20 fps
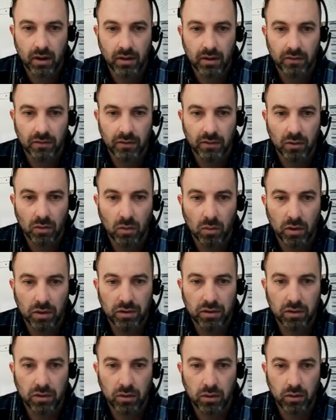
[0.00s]
And then for the
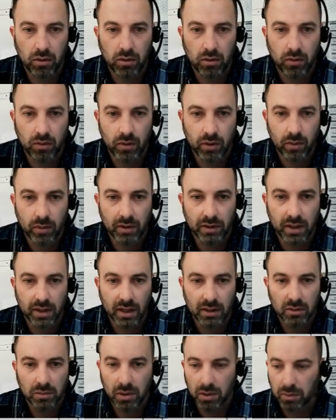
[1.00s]
width of the hole, we want
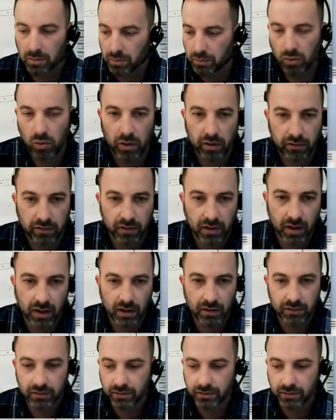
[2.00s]
that to be 0.5.